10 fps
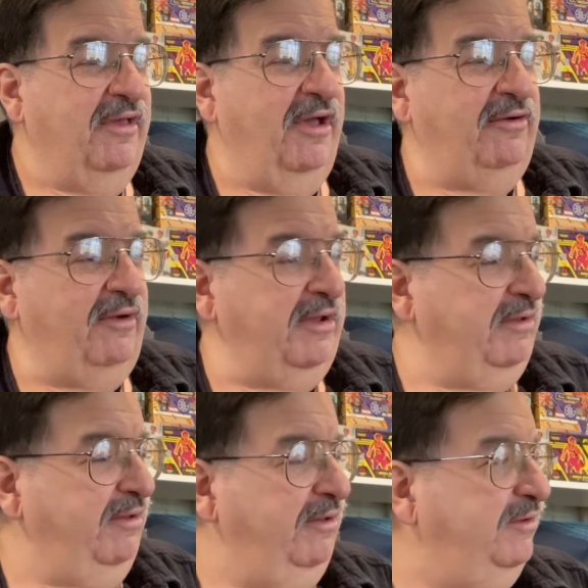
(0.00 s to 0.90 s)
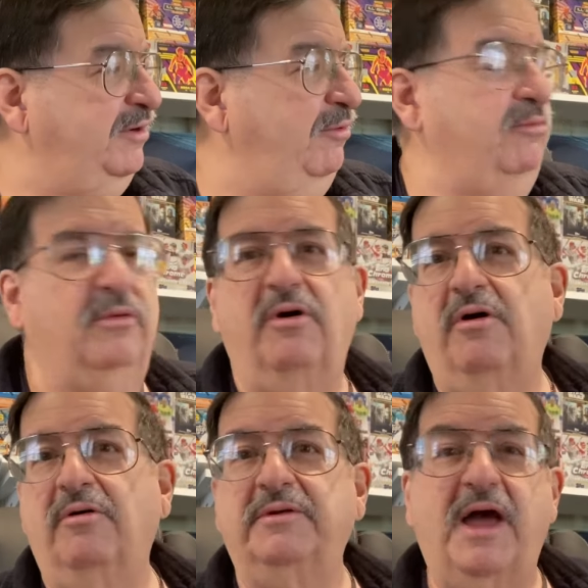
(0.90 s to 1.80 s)
All right. So,
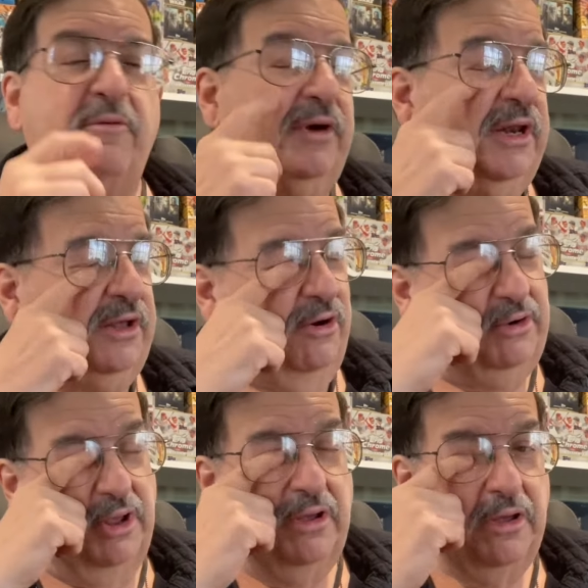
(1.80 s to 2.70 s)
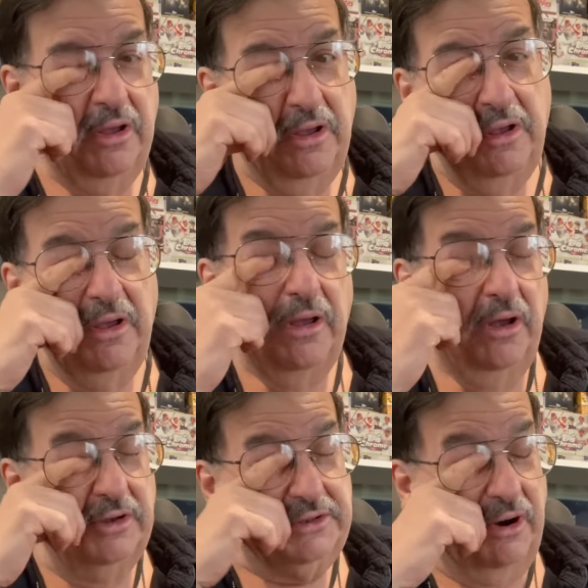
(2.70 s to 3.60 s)
now we're going to go to,
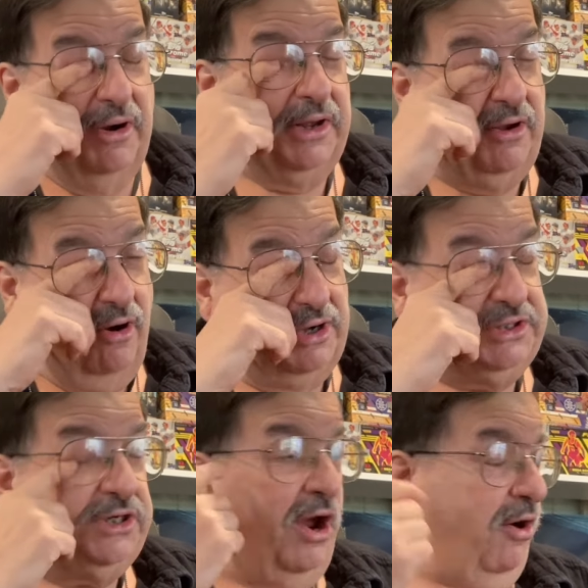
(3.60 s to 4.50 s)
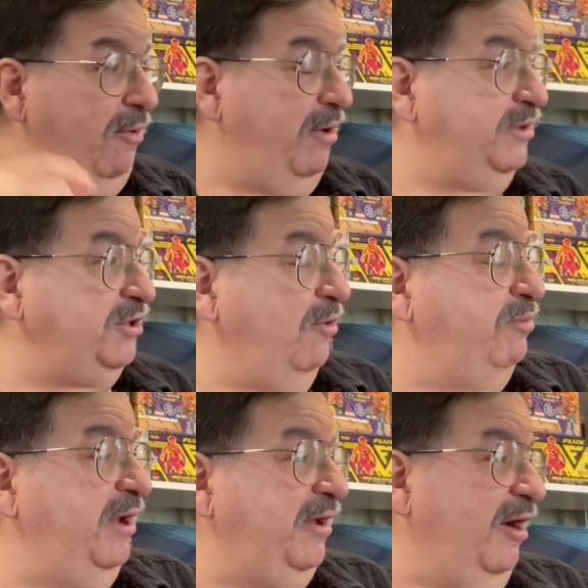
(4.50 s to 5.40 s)
card show
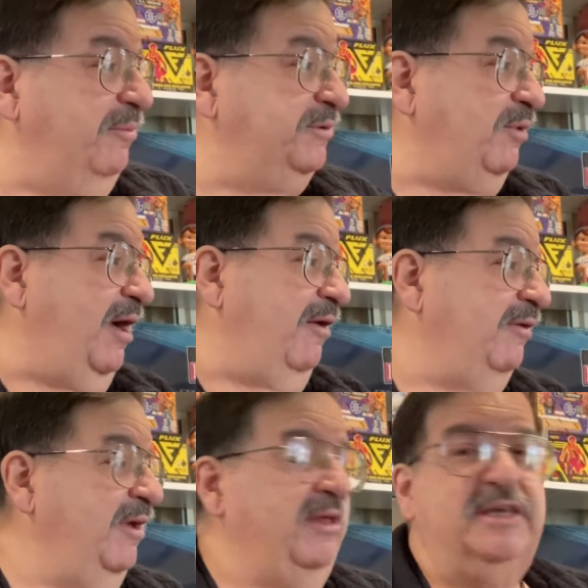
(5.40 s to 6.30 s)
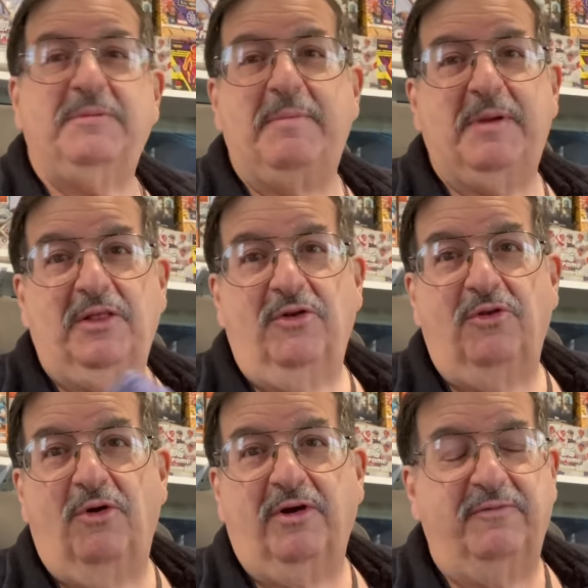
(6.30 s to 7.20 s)
pickups. Wow. This might be a little
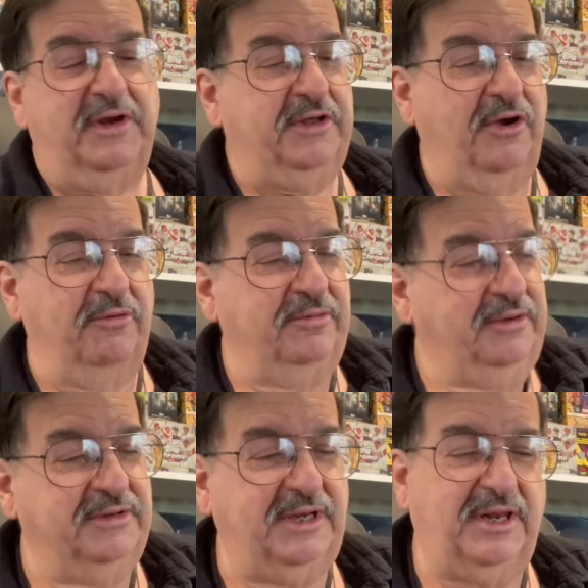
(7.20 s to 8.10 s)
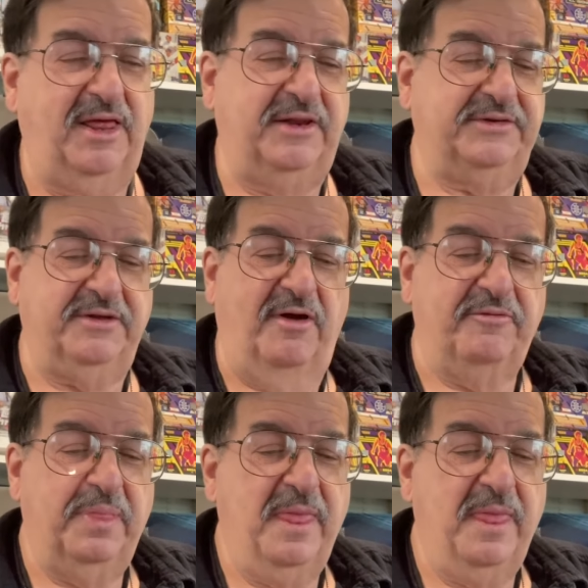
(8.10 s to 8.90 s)
longer video because I got a lot of stuff.